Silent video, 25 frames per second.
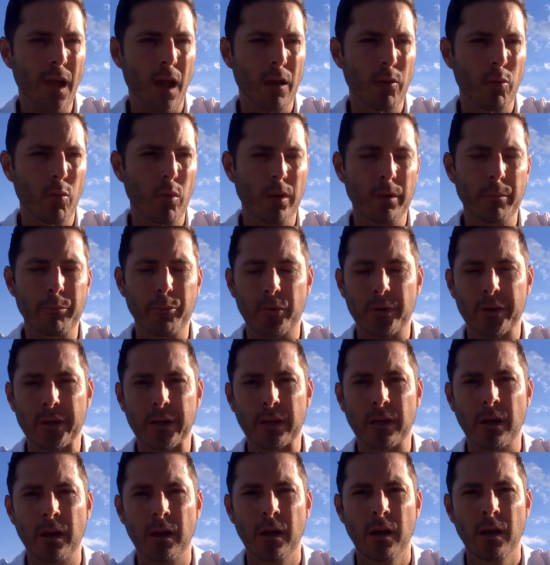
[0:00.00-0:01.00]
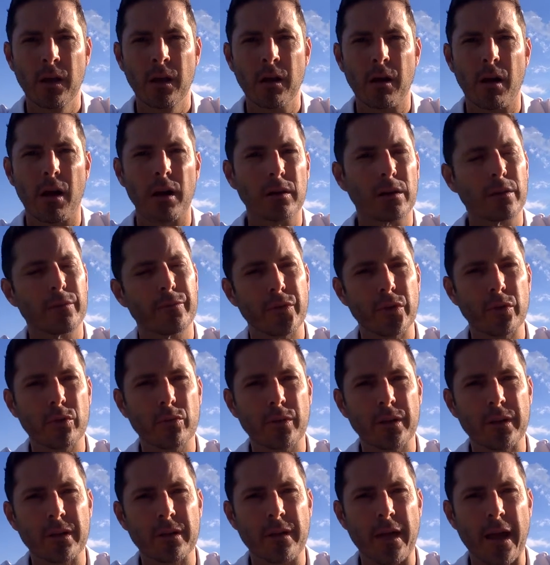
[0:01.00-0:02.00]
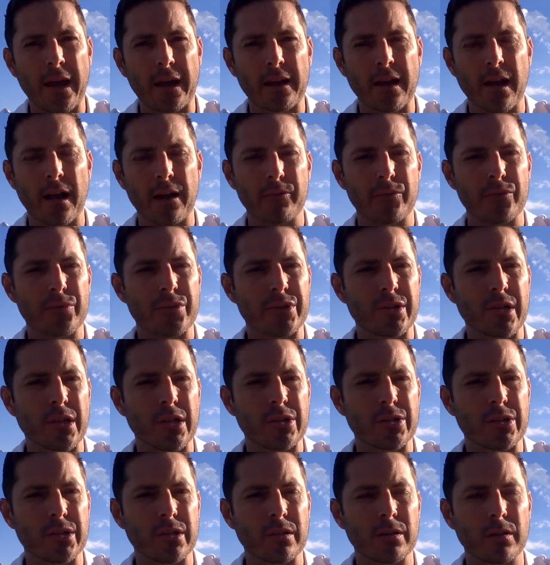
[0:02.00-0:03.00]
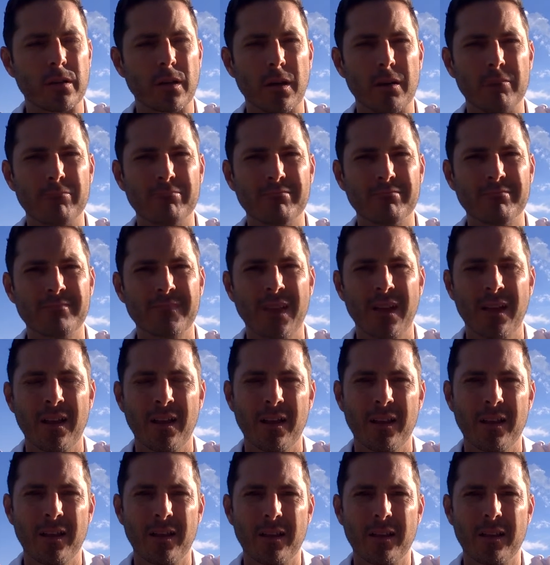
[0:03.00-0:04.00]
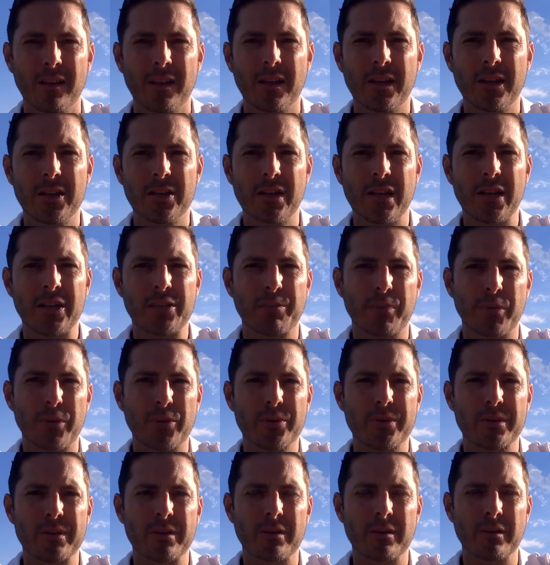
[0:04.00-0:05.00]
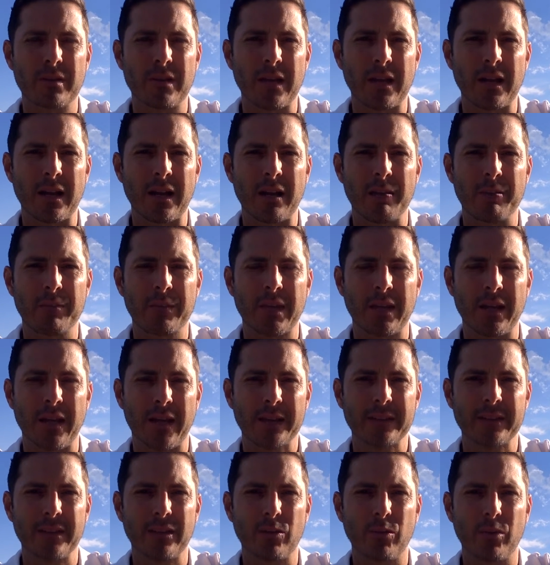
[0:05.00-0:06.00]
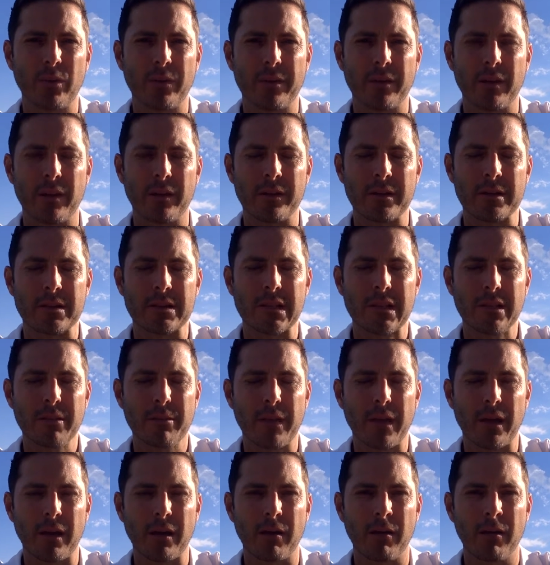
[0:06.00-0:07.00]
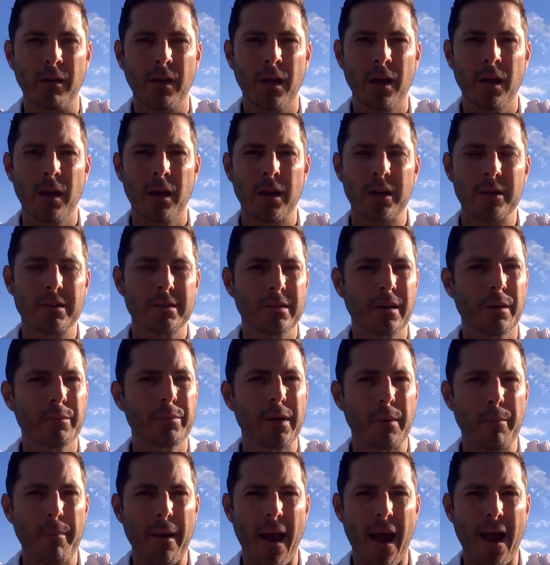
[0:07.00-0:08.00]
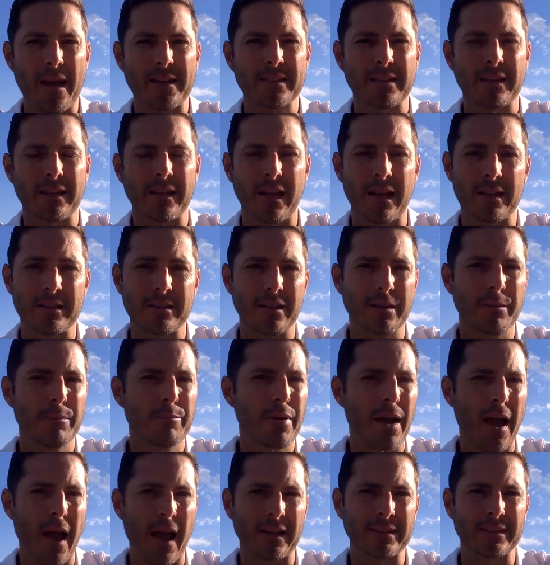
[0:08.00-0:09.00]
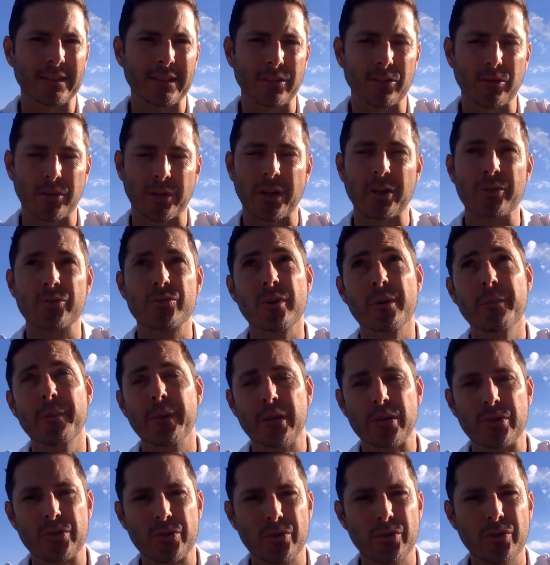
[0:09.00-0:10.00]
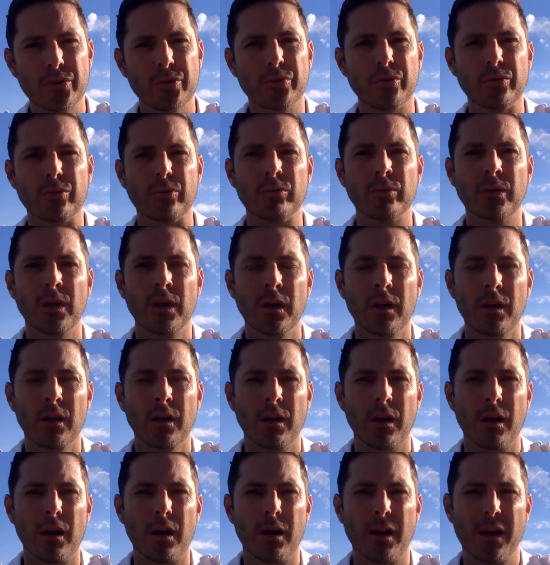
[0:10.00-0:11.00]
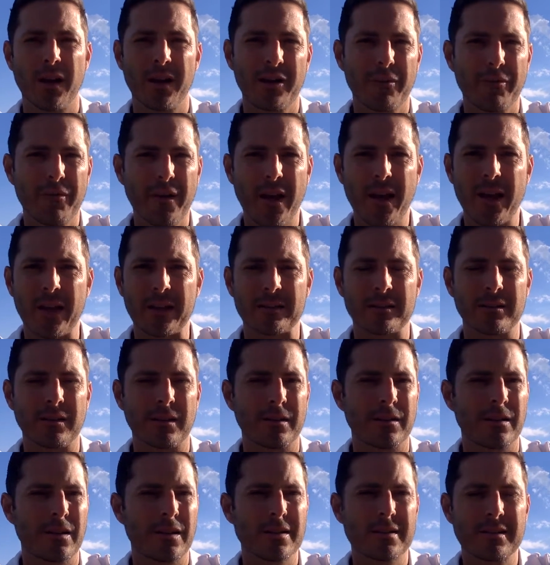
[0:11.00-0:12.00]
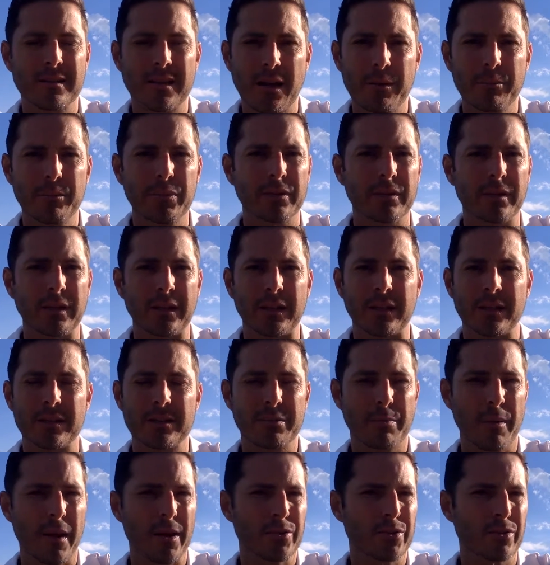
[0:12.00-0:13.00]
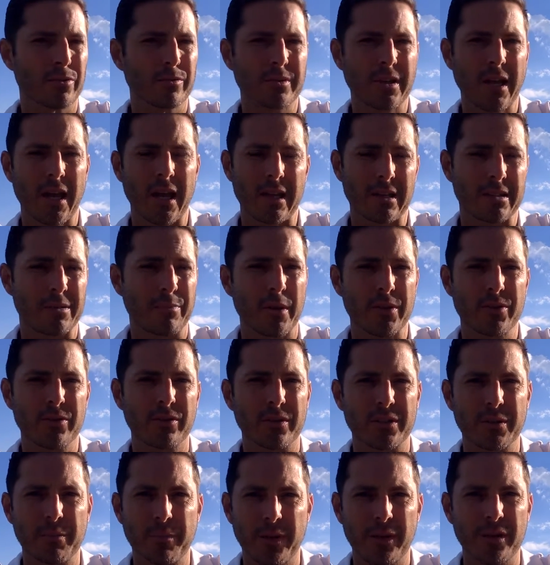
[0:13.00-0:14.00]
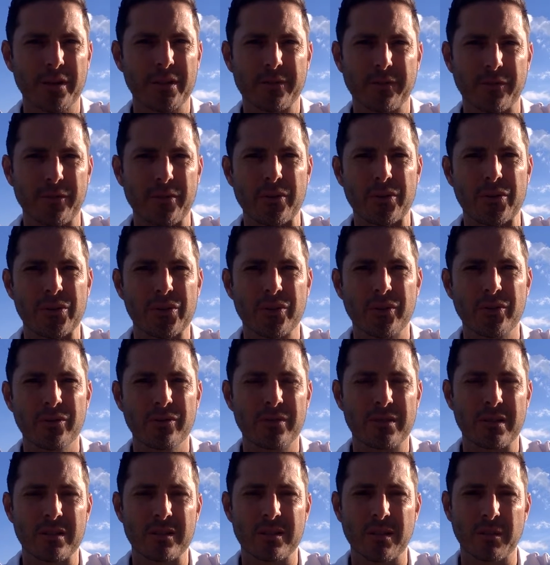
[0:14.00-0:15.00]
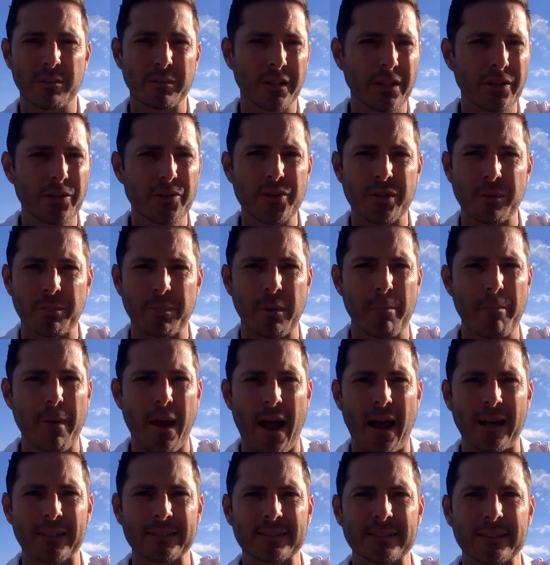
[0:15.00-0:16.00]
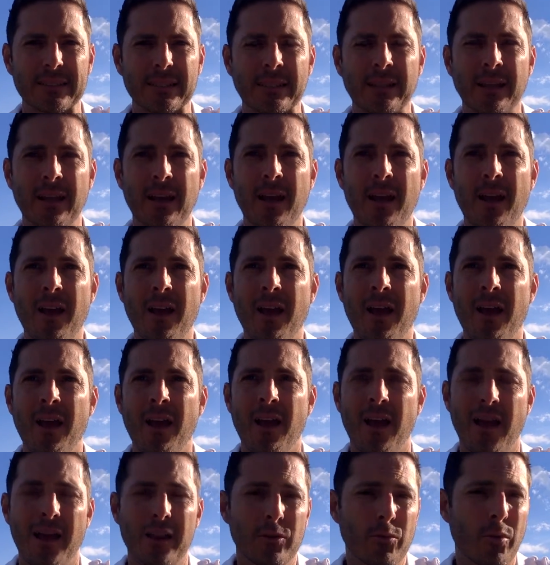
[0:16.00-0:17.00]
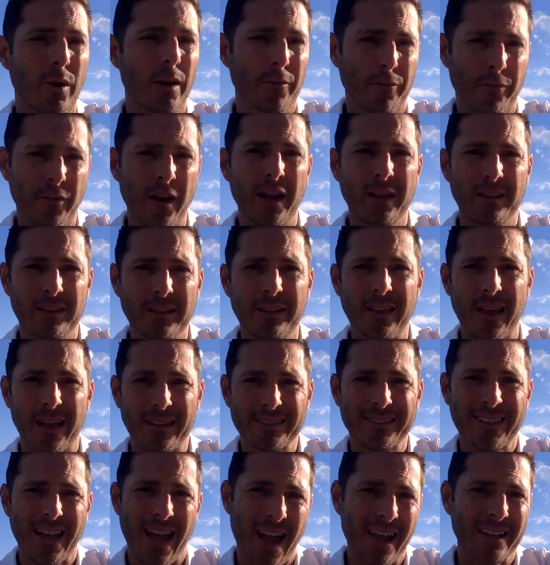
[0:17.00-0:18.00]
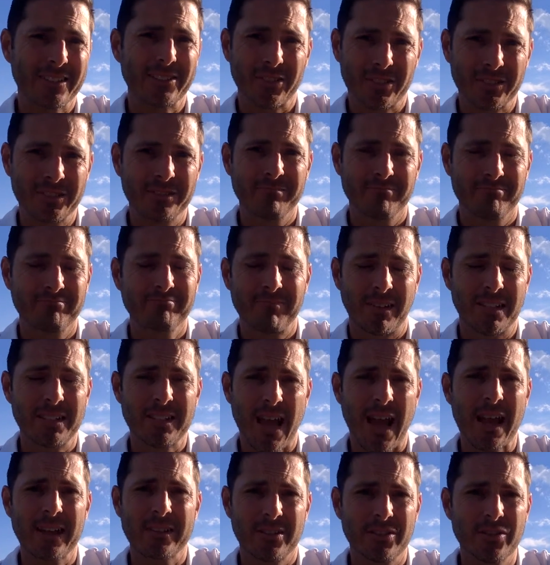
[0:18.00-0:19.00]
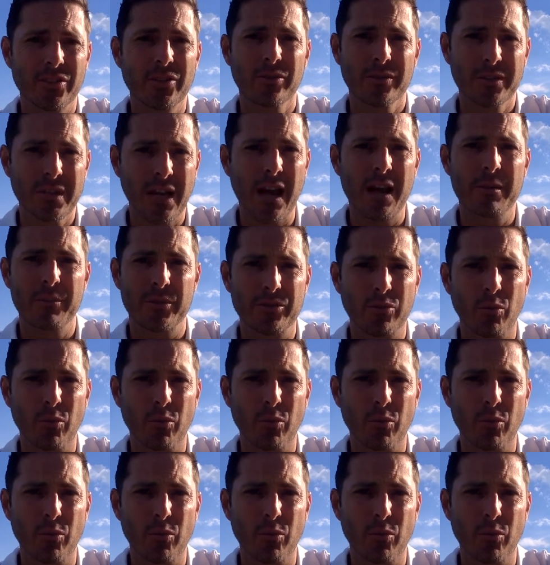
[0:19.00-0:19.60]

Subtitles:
I want to bring all of you into that conversation. Each person that I'm connecting with on this email in some capacity has impacted or contributed to an event, an assembly, a special day, a special experience for the students in some leadership capacity. And quite frankly, it taxes your time